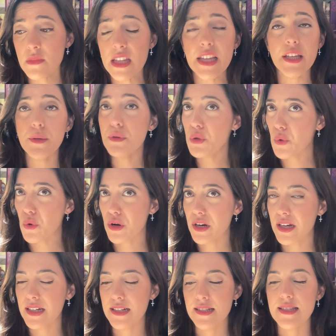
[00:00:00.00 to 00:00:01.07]
New
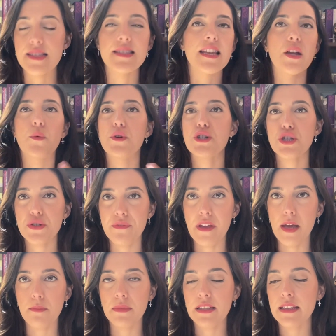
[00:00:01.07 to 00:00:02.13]
York, in a distinguished
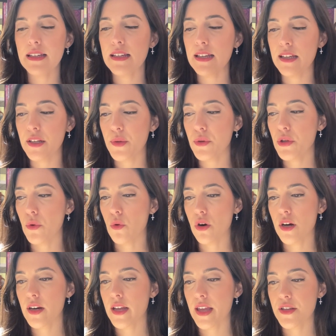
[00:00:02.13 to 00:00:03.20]
family in New
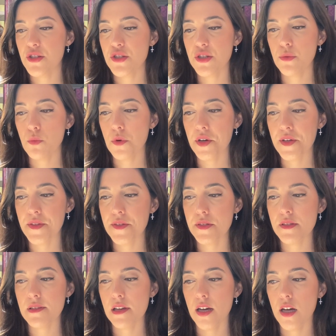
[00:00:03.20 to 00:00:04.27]
York, and she was